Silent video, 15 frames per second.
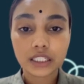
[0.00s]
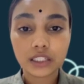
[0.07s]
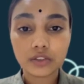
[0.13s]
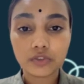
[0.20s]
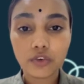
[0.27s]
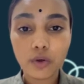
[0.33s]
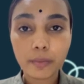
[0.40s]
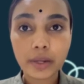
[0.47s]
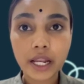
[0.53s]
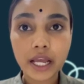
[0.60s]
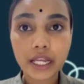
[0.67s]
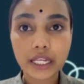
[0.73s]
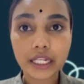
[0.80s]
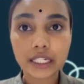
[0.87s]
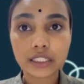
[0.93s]
The
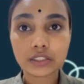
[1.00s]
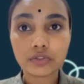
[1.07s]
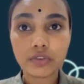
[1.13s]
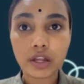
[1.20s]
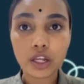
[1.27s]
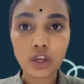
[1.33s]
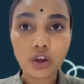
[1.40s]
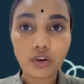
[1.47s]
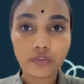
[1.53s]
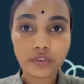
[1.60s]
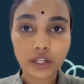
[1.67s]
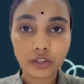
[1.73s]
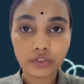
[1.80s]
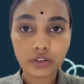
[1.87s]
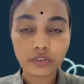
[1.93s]
formula is value of
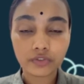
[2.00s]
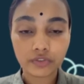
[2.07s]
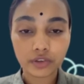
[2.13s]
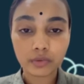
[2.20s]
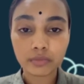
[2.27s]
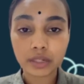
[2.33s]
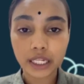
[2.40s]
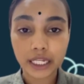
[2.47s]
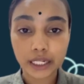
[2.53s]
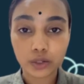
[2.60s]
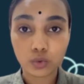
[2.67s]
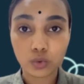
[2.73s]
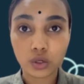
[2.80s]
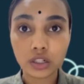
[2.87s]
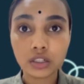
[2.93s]
levered firm
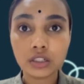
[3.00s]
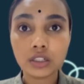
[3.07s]
equal